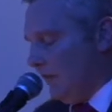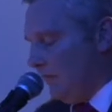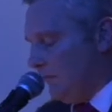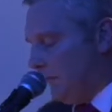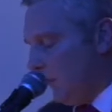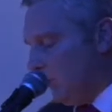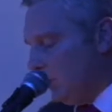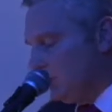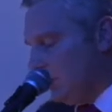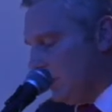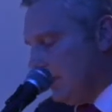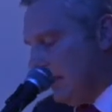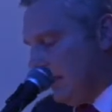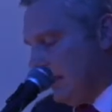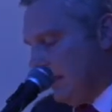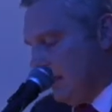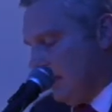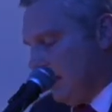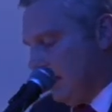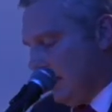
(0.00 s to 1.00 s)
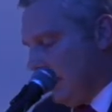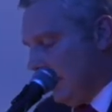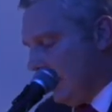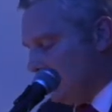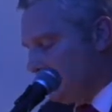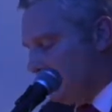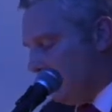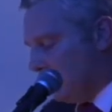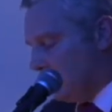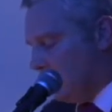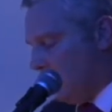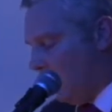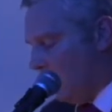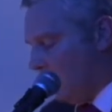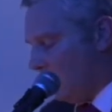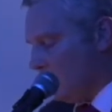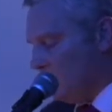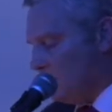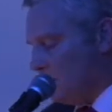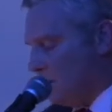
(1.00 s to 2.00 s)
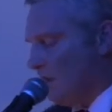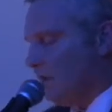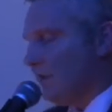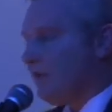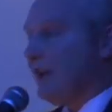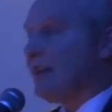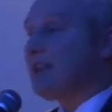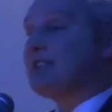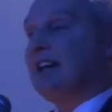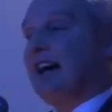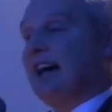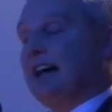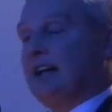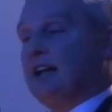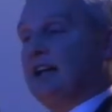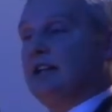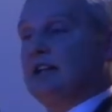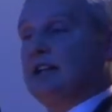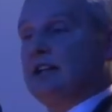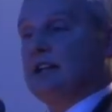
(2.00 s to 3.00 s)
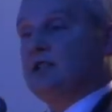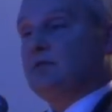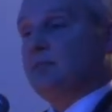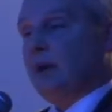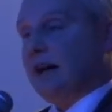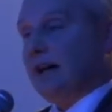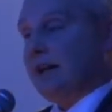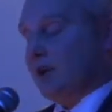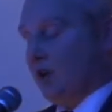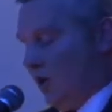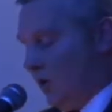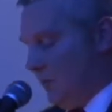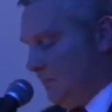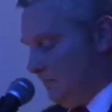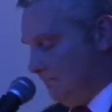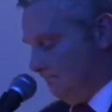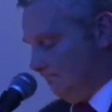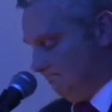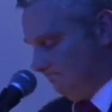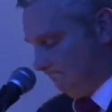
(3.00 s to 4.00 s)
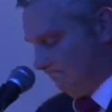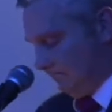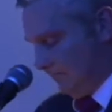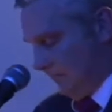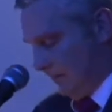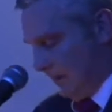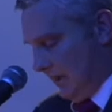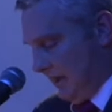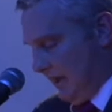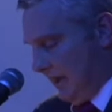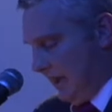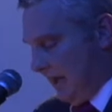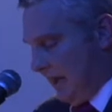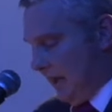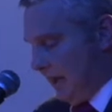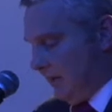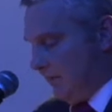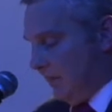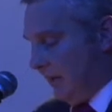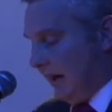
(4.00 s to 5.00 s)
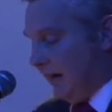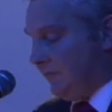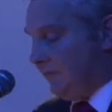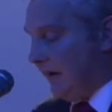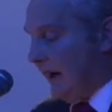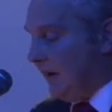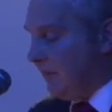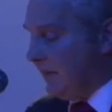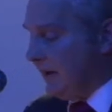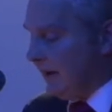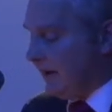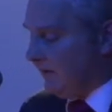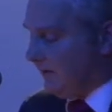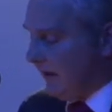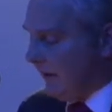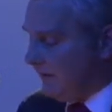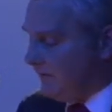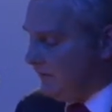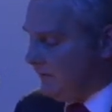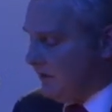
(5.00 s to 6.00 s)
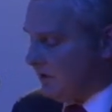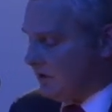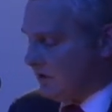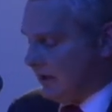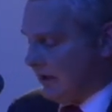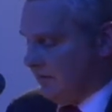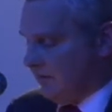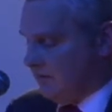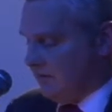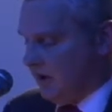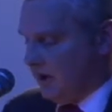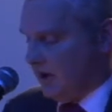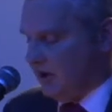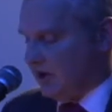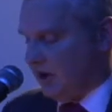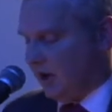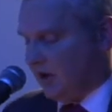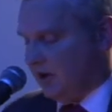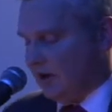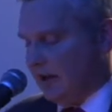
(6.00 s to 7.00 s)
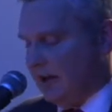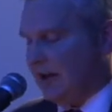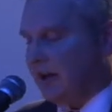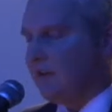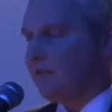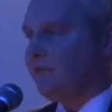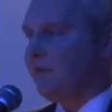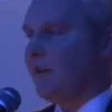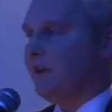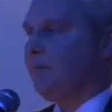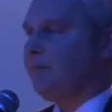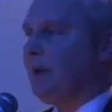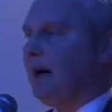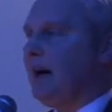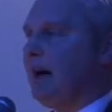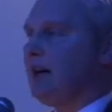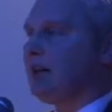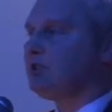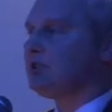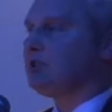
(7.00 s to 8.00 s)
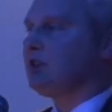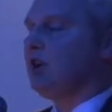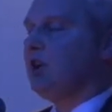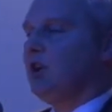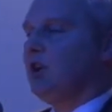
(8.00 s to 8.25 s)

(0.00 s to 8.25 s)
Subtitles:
Firstly, as with Collins, this island is my home. My family have lived in the same townland for the past